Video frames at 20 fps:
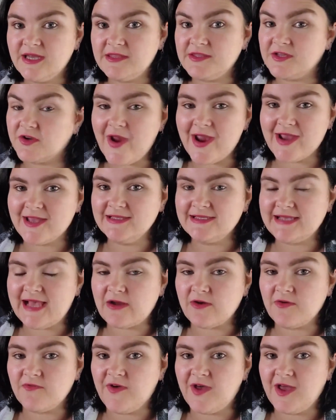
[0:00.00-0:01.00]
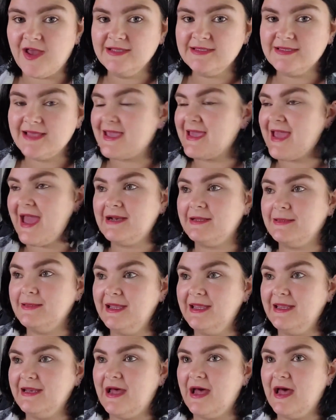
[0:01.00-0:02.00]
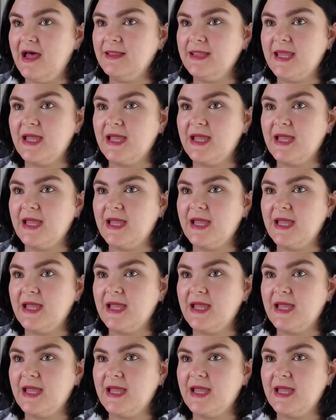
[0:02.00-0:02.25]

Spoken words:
The Kraken Sacrifice, like Catalina,